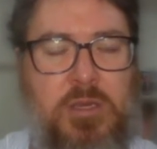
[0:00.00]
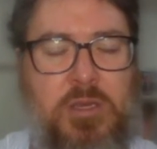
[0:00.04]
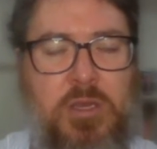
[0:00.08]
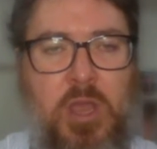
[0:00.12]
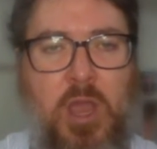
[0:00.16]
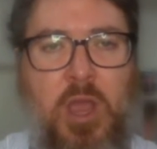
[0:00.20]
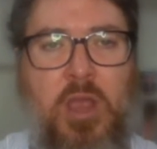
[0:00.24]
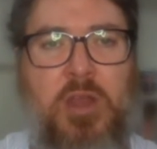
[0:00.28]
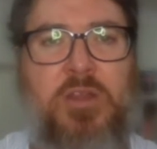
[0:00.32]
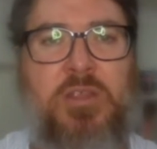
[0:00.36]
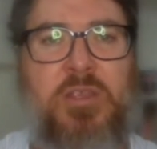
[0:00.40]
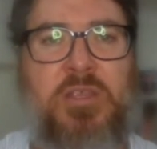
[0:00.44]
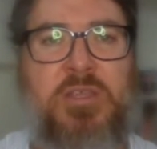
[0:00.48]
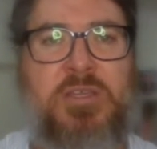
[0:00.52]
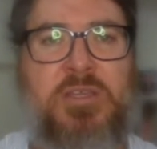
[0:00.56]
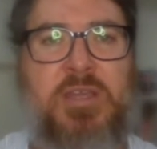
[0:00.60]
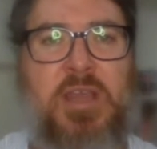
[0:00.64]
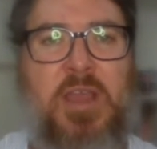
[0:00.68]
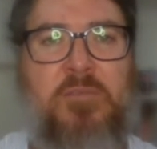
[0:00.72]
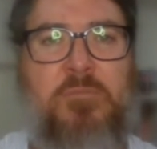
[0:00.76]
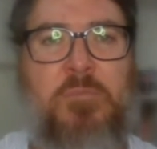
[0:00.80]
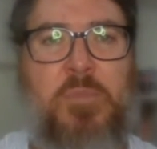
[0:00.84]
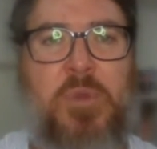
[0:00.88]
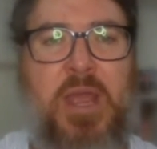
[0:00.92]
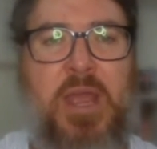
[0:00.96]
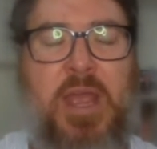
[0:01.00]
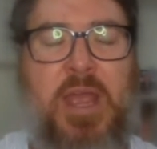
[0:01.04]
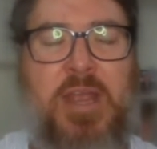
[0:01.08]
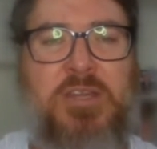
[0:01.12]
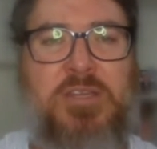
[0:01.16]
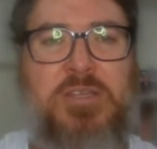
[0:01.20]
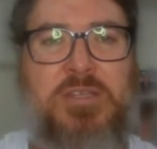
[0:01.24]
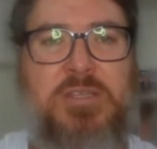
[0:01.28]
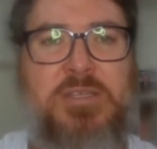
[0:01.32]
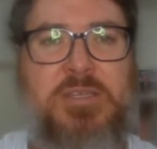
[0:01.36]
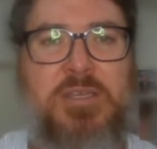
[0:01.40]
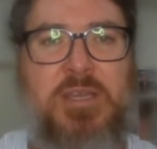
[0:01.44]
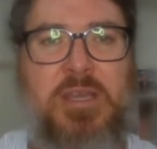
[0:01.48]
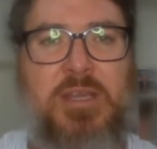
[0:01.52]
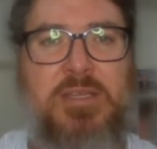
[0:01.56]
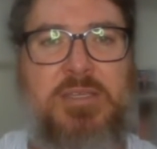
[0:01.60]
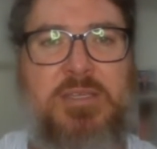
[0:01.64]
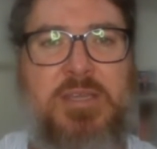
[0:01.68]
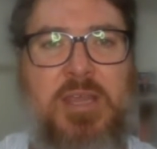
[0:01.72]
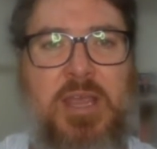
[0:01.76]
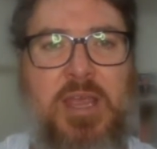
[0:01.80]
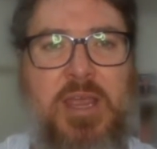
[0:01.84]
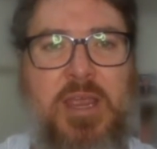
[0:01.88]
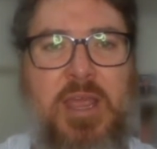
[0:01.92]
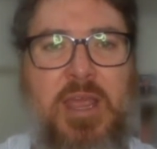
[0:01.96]
go to this government agency and
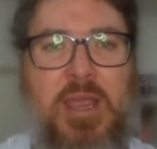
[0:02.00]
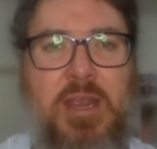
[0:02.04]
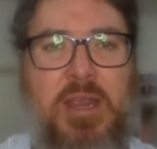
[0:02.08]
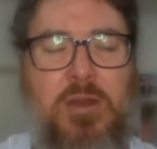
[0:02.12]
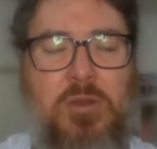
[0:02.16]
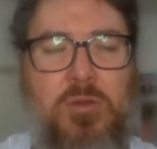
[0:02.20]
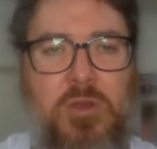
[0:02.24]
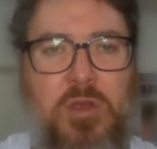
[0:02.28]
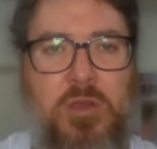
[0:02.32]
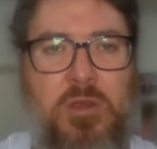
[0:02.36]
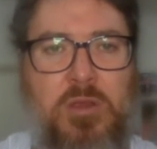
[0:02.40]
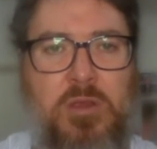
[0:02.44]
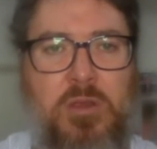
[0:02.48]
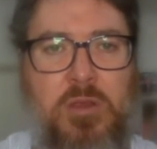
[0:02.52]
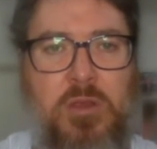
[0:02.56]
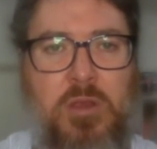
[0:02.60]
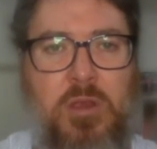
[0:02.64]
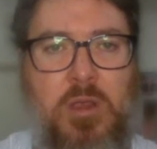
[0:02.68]
say, hey, look,